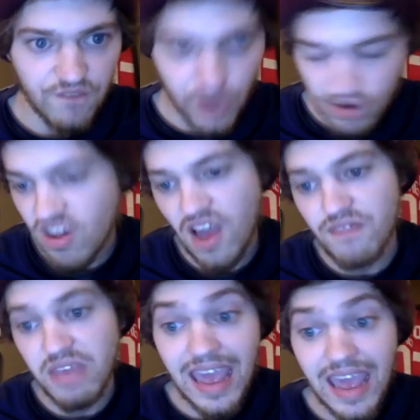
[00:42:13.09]
First
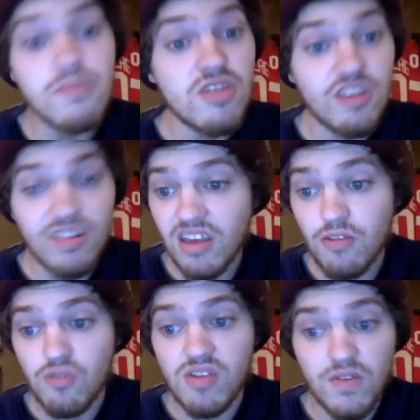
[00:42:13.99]
off, can Michigan
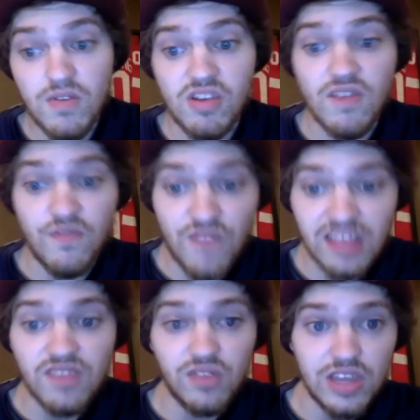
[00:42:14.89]
State's receivers
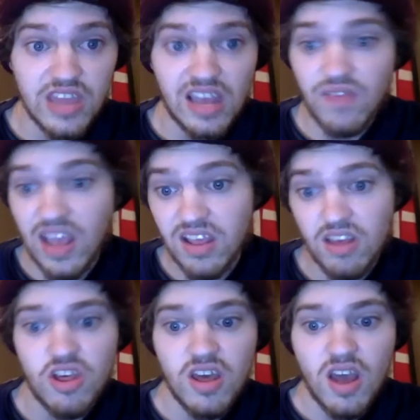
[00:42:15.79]
effectively take
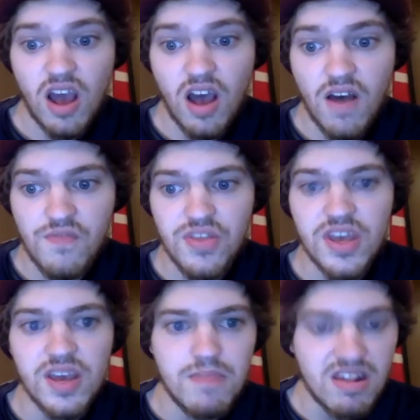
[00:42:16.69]
advantage of
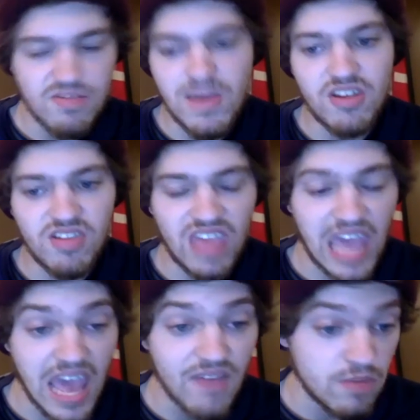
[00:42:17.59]
the mismatches they
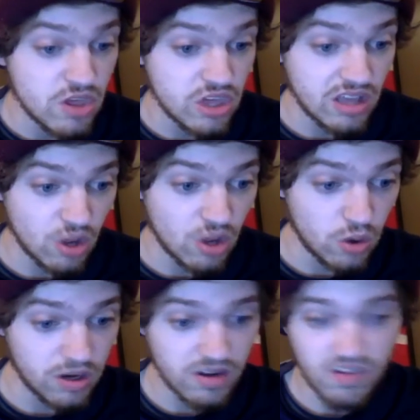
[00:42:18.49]
have on Michigan's
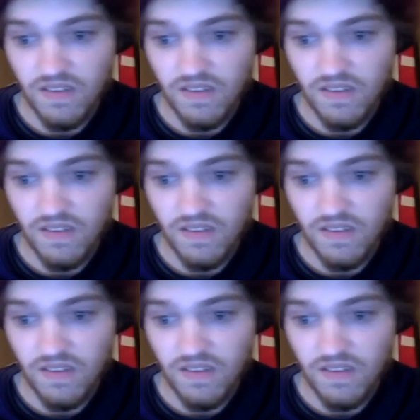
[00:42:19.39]
corners?